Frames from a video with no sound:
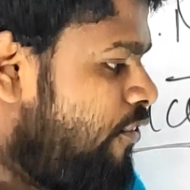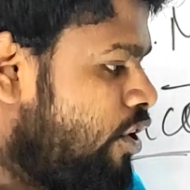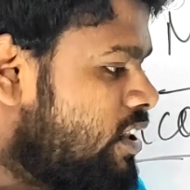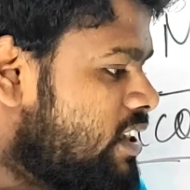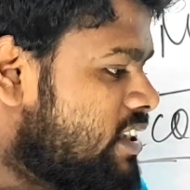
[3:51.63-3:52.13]

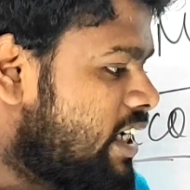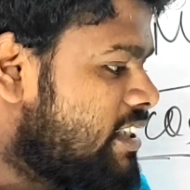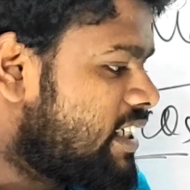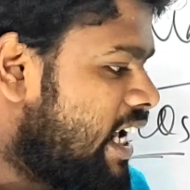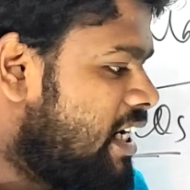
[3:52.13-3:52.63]
for the
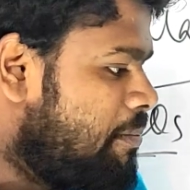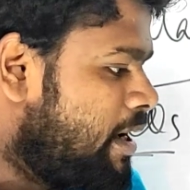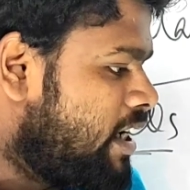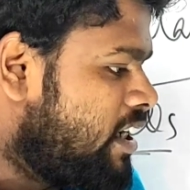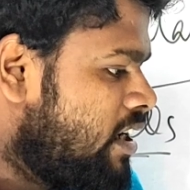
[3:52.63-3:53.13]
search
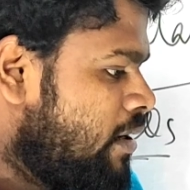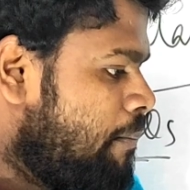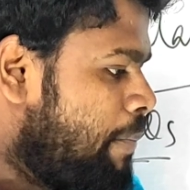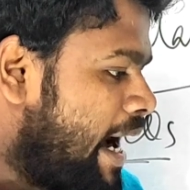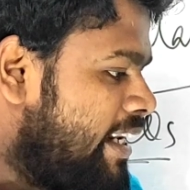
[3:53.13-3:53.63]
element,
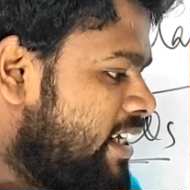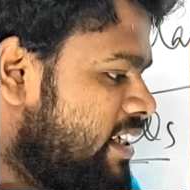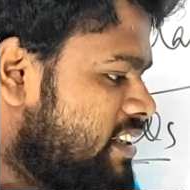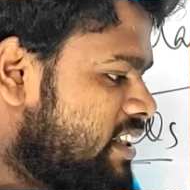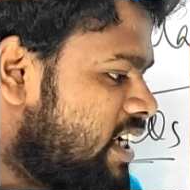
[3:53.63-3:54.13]

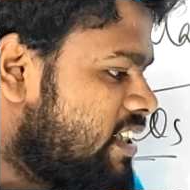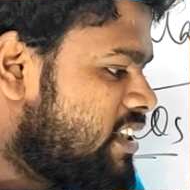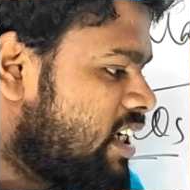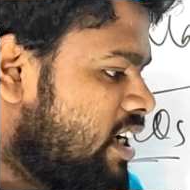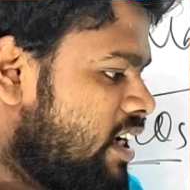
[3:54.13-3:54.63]
binary search,